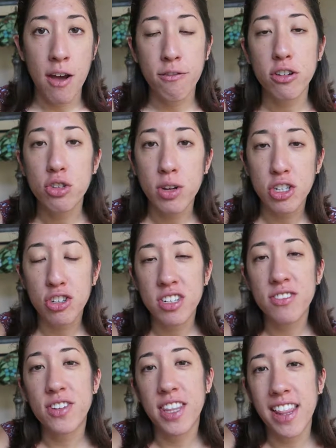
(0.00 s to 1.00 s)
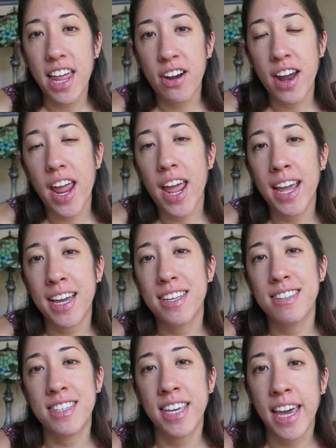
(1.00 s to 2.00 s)
First question for the letter A
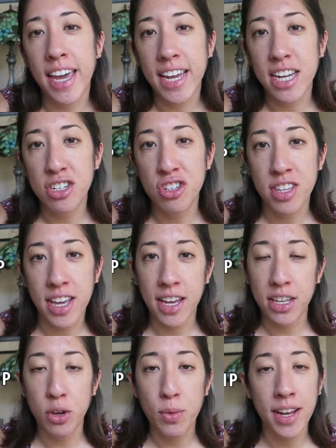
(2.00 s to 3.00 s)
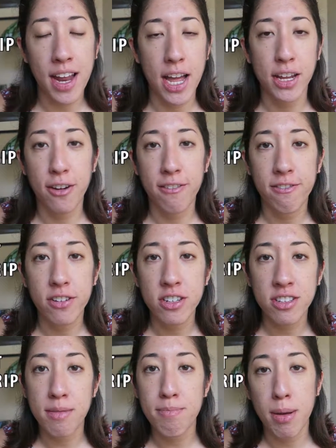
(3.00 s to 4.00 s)
is the age that you went on your
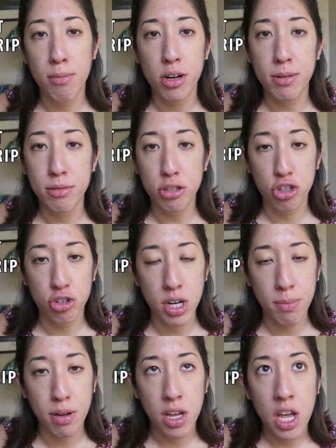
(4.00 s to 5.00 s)
first memorable trip.